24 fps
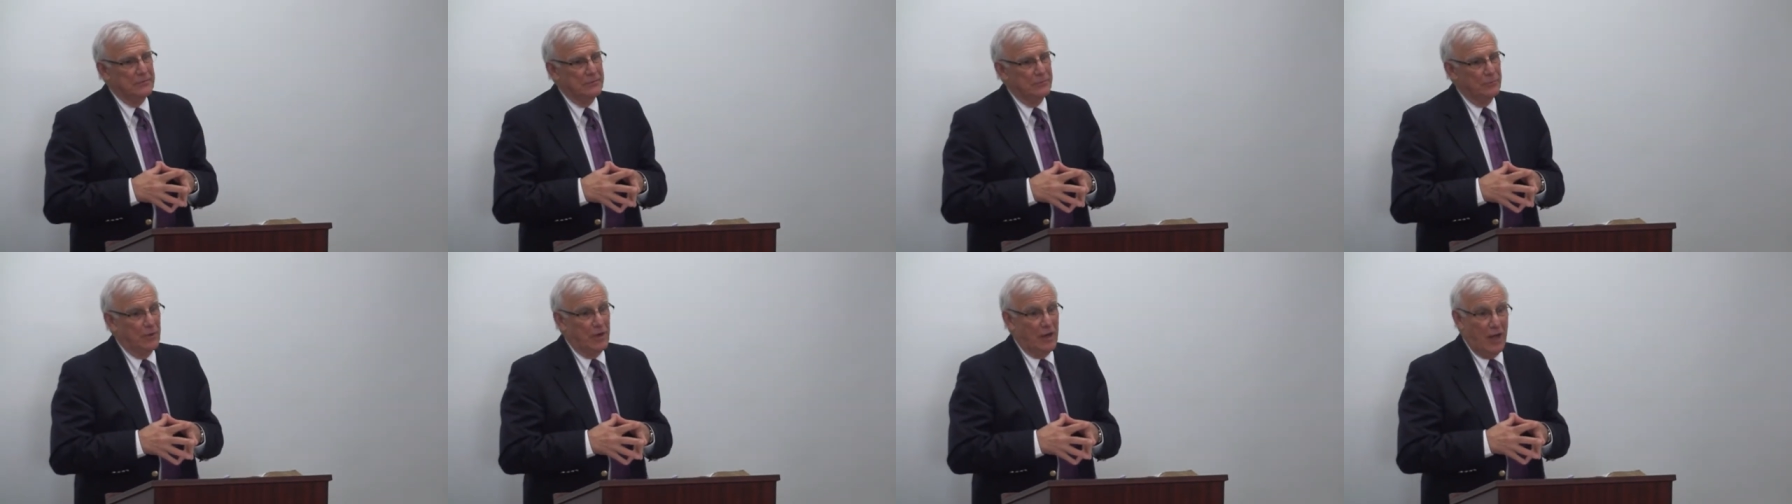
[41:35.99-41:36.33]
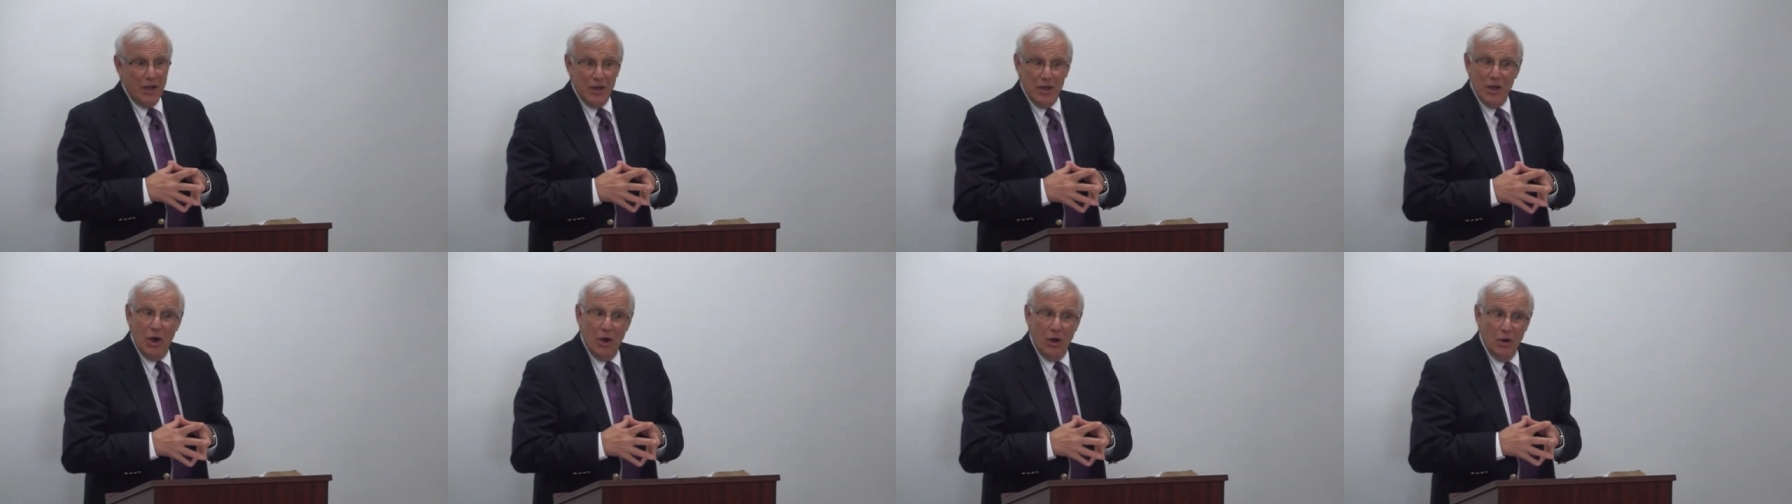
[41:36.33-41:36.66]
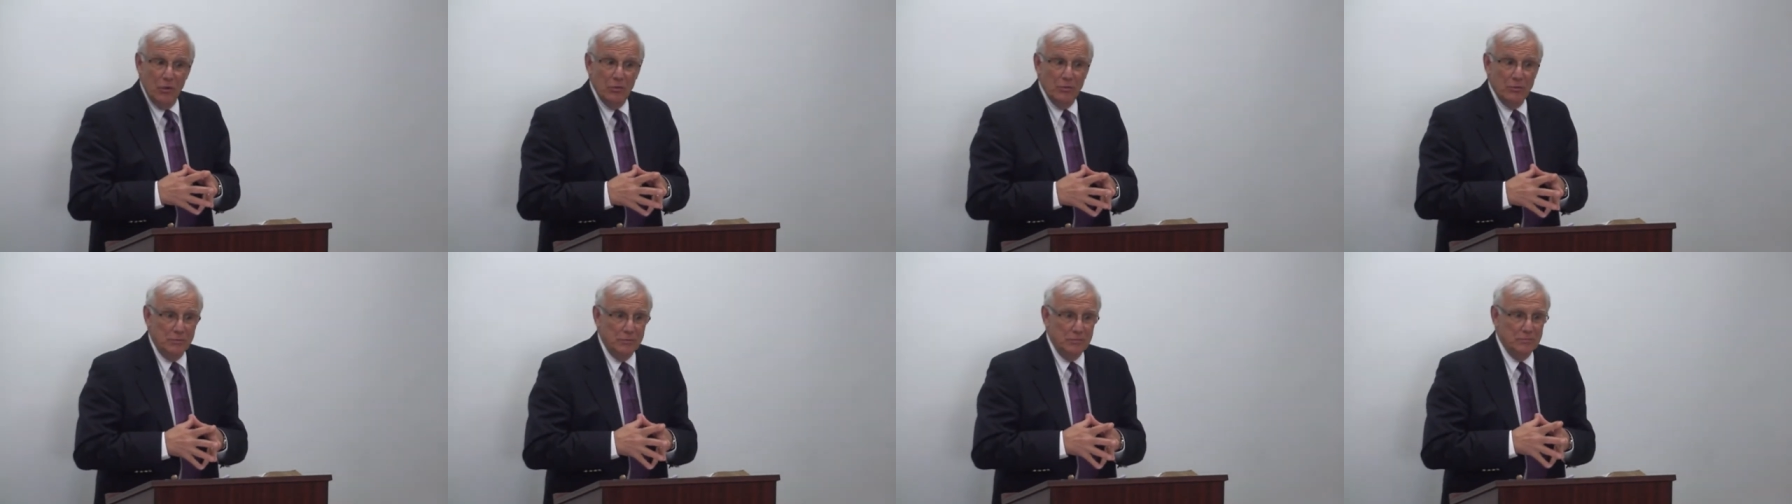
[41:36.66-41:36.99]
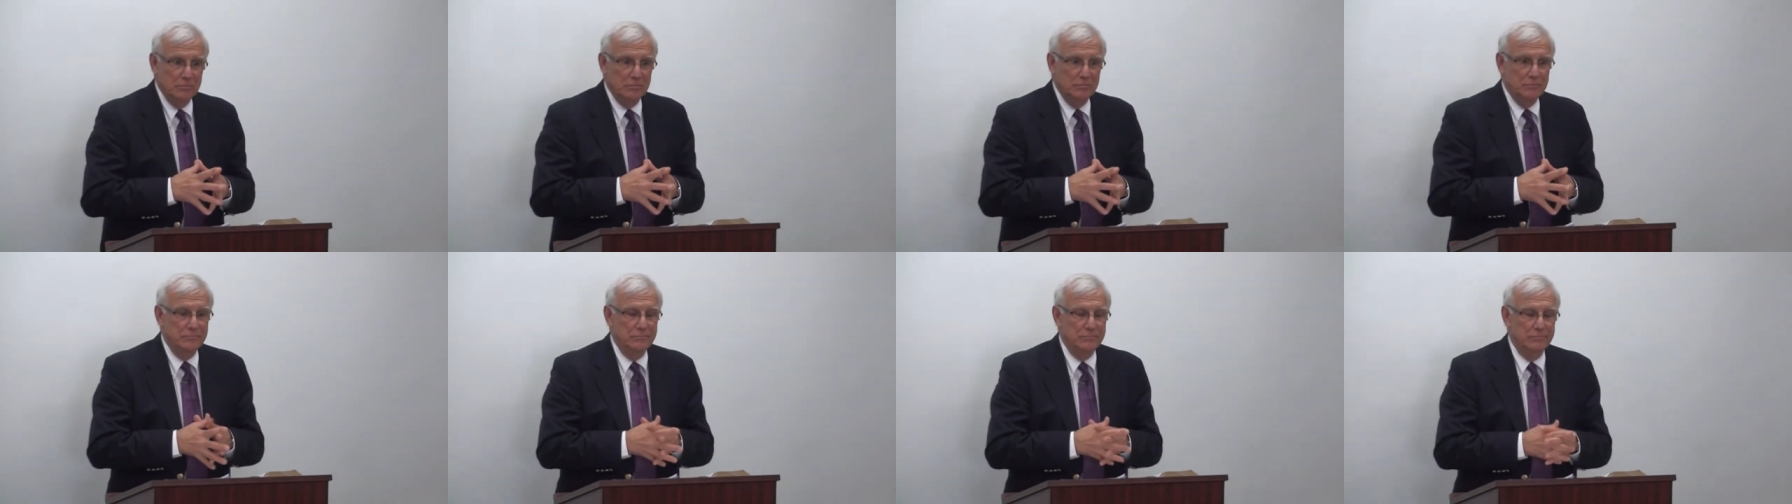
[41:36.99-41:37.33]
when I go,
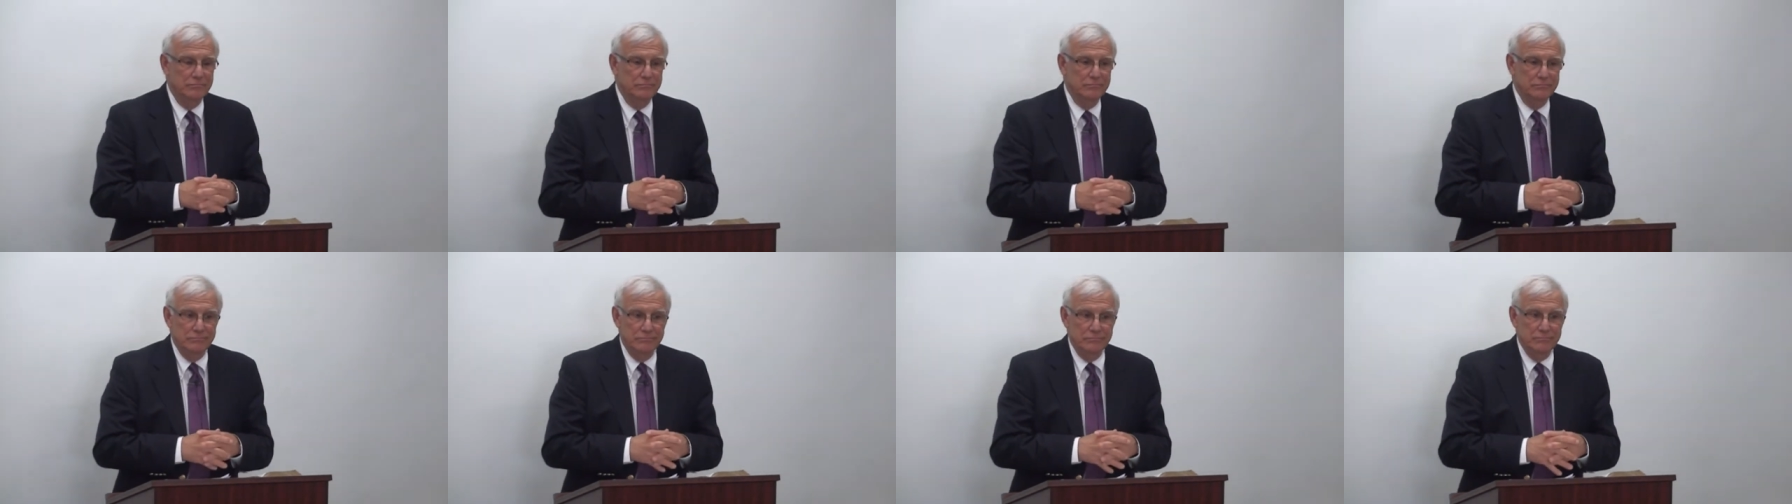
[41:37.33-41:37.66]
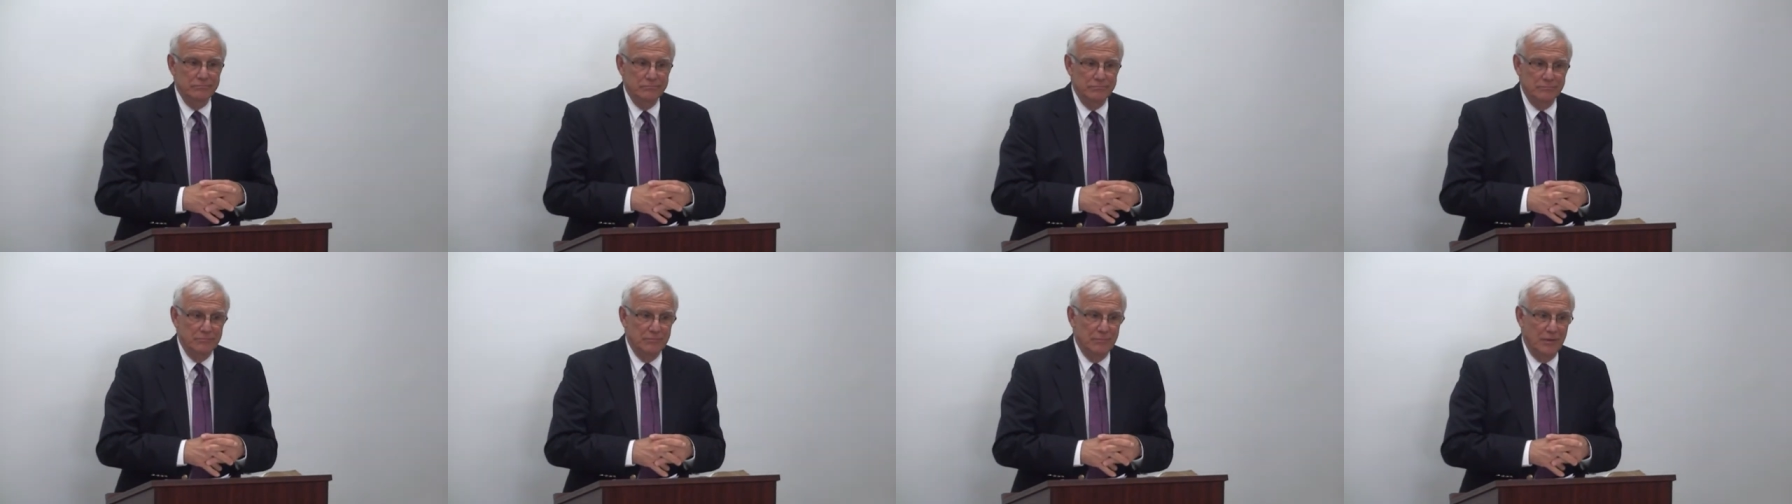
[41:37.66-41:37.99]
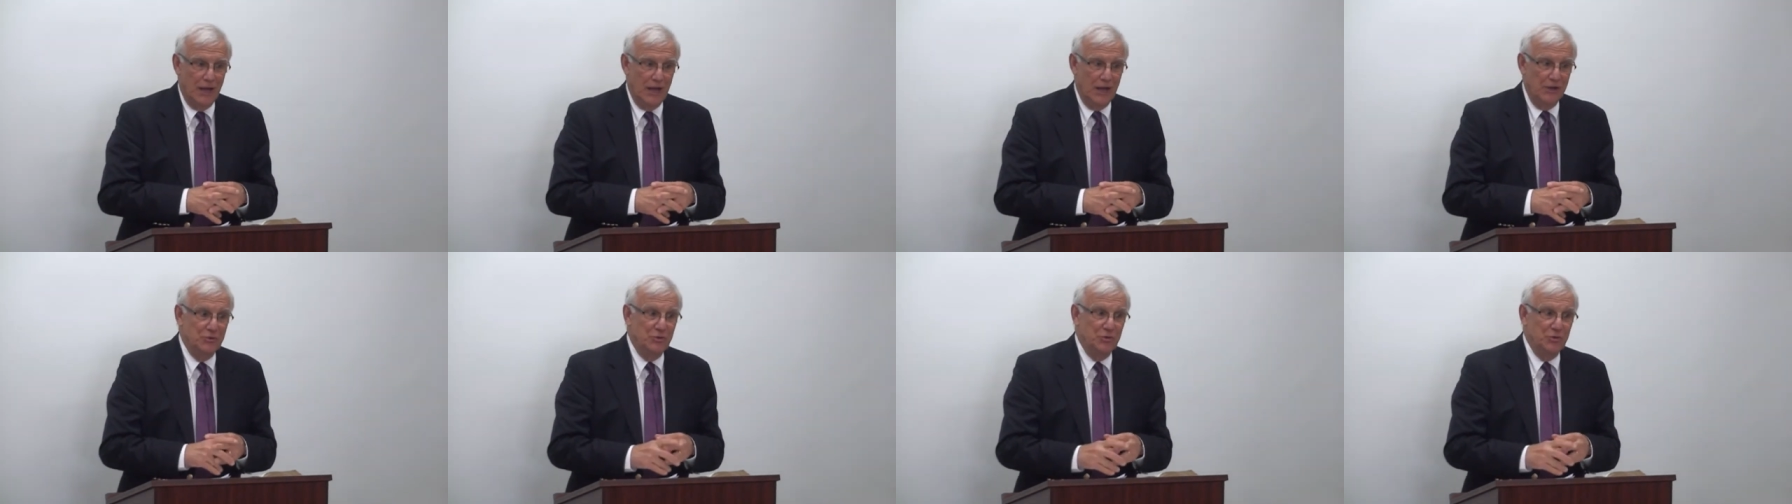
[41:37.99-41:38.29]
I